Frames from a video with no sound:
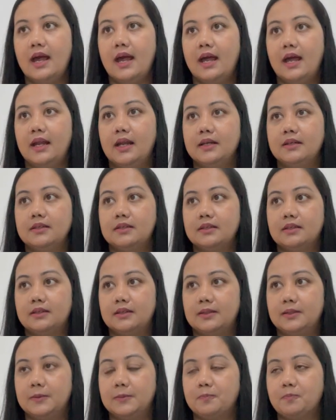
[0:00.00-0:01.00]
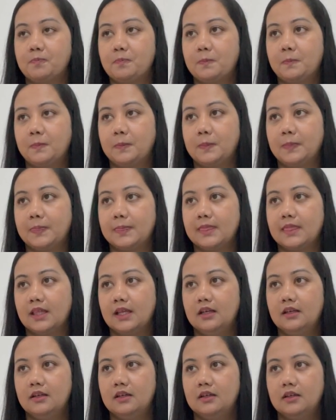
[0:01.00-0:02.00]
and
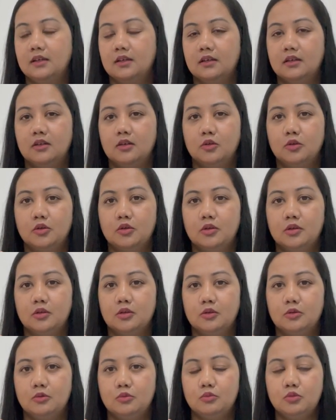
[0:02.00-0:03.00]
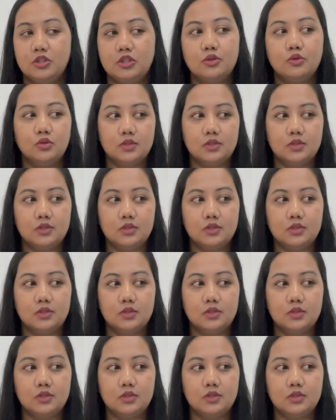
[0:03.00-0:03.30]
mujhe